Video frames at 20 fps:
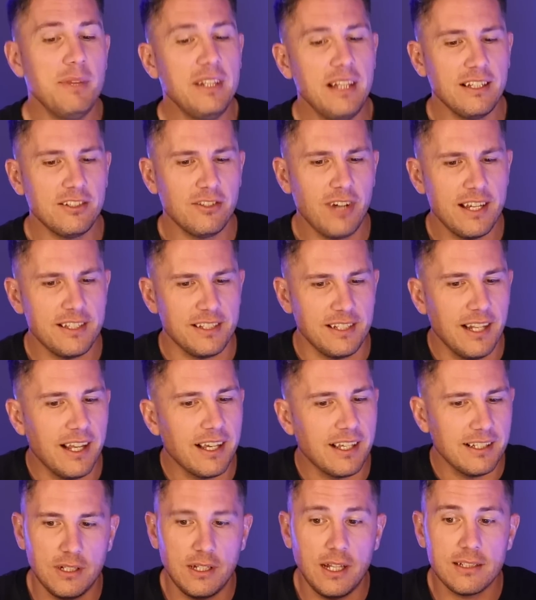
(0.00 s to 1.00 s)
mean, that's crazy.
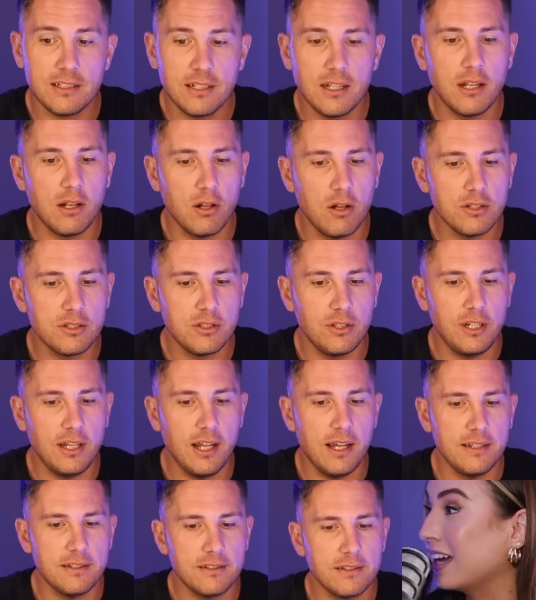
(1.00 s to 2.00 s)
Like, that's in the last 30
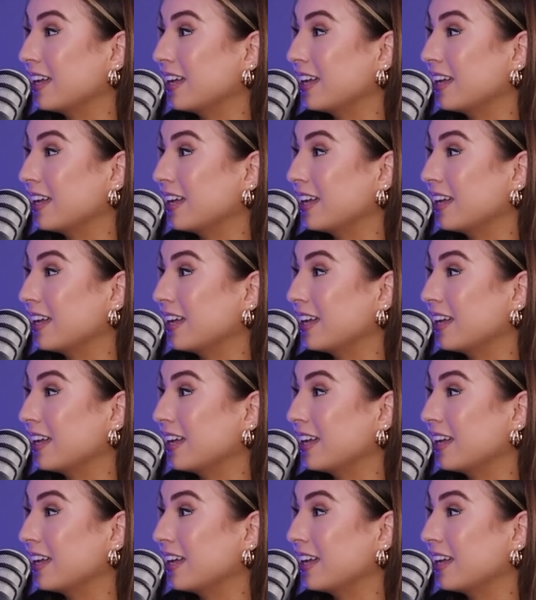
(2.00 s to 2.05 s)
days.